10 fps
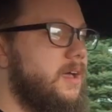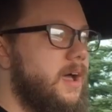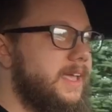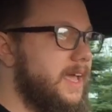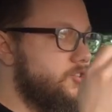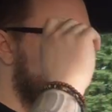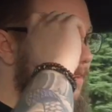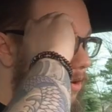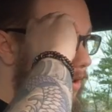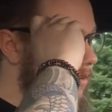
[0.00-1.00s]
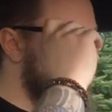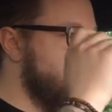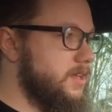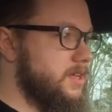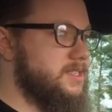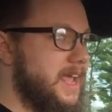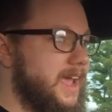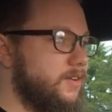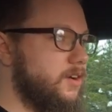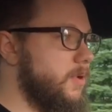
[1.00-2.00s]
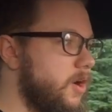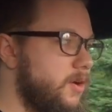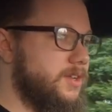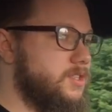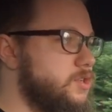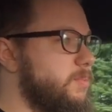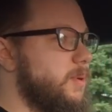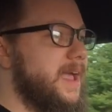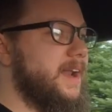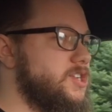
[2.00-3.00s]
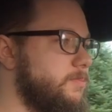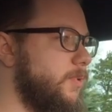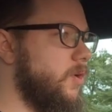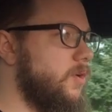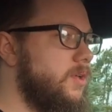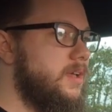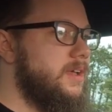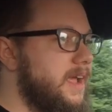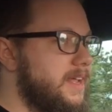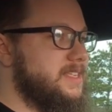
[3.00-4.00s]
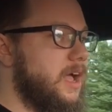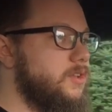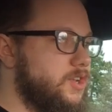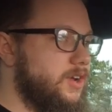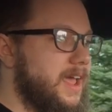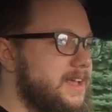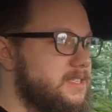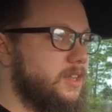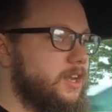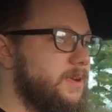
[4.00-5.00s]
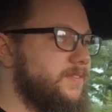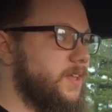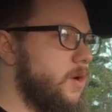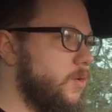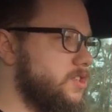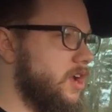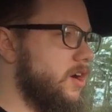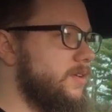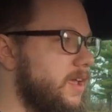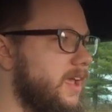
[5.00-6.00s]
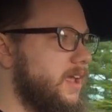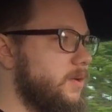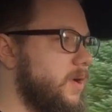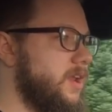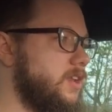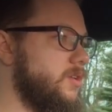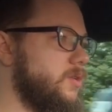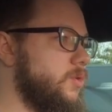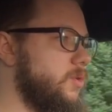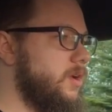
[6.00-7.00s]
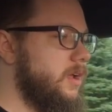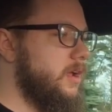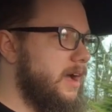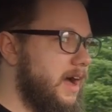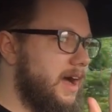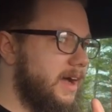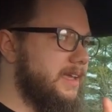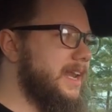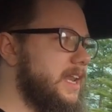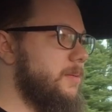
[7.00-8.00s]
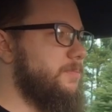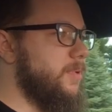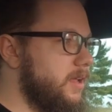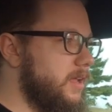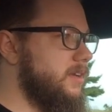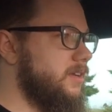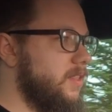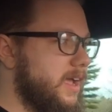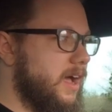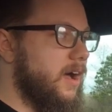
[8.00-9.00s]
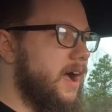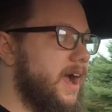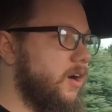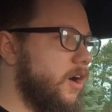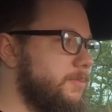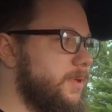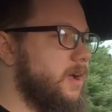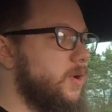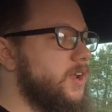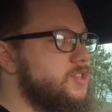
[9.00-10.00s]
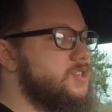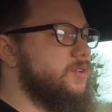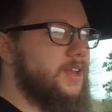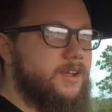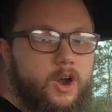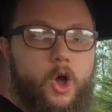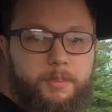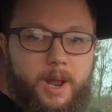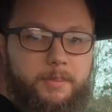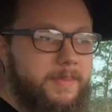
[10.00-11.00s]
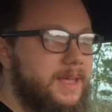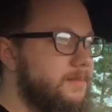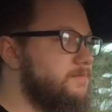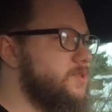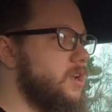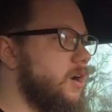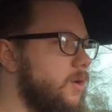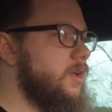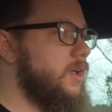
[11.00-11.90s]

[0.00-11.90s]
Again, driving around in the standard mode, it's super manageable. It sounds good. It has a little bit of a lower tone, and when you get it up into like a higher RPM ranges, you can hear it open up a bit. So